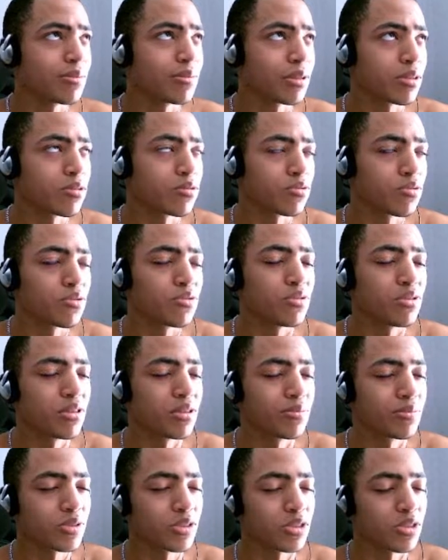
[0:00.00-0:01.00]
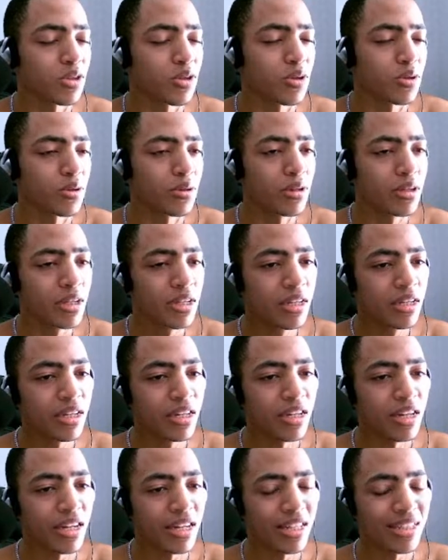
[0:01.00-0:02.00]
through them. So
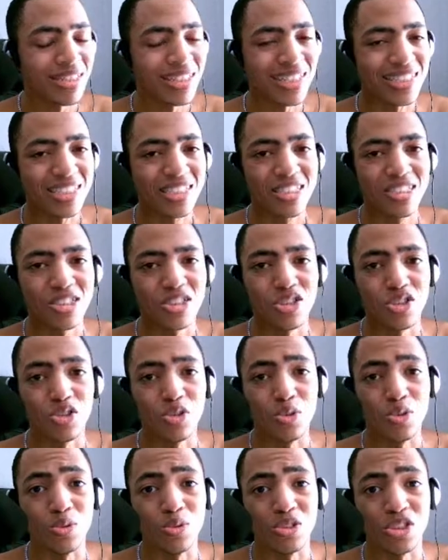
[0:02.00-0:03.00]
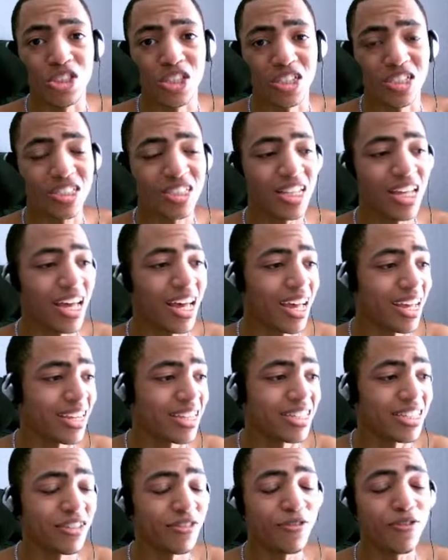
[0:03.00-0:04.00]
let's do just that.
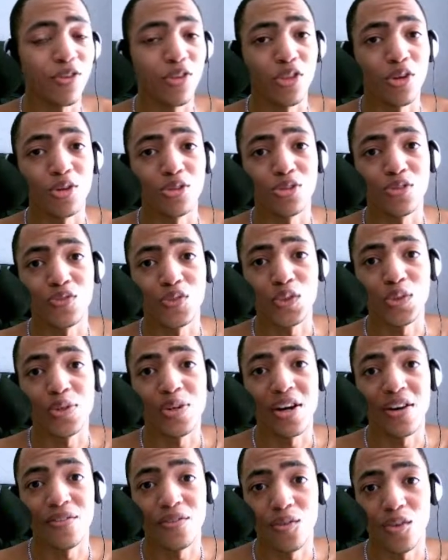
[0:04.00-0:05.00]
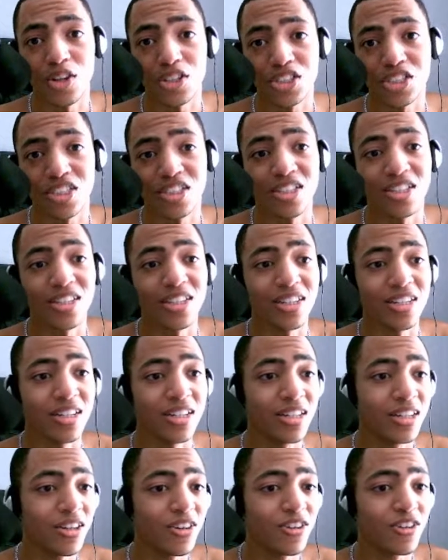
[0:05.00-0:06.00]
And for those of you who have watched the
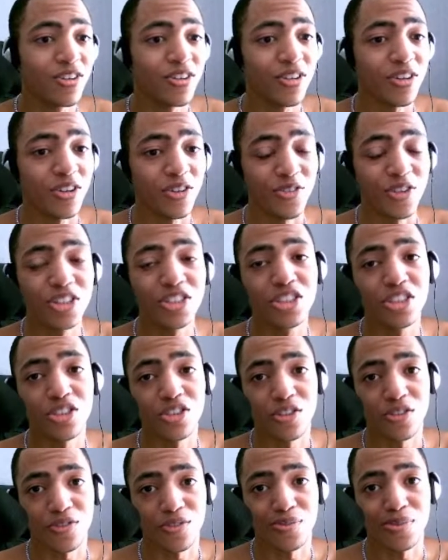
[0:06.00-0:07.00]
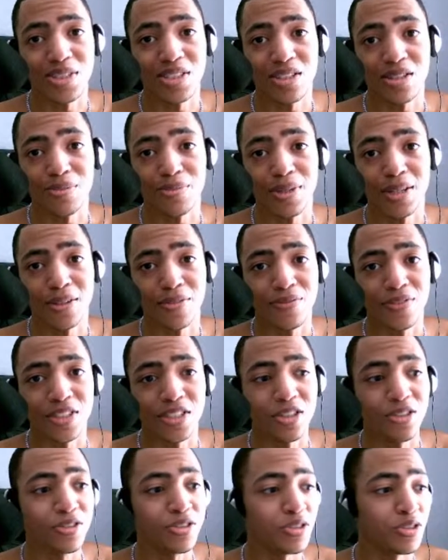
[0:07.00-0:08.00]
original Forbidden Command
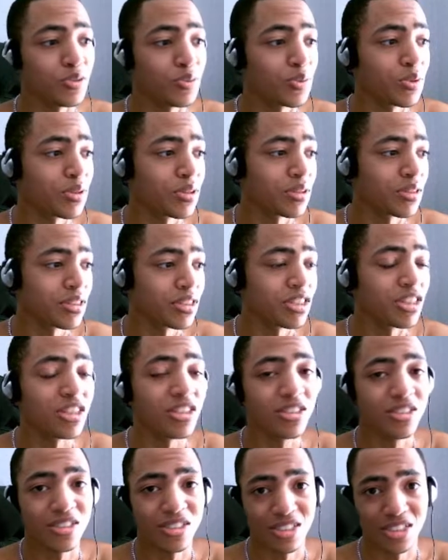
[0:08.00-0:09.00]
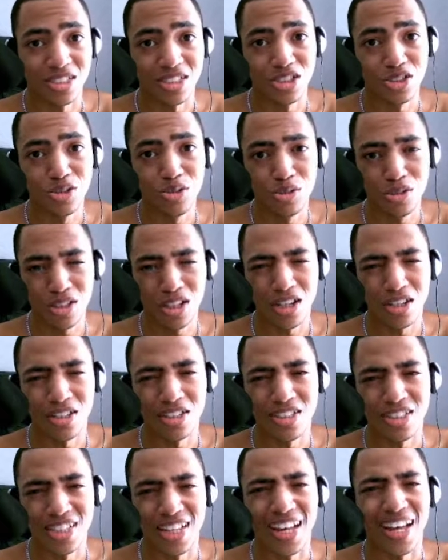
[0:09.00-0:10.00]
video, you will soon
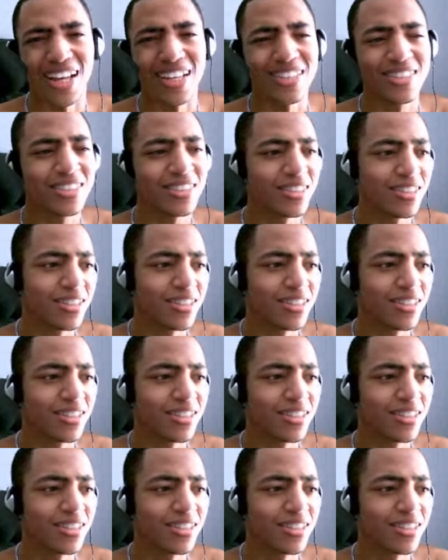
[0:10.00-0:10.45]
learn that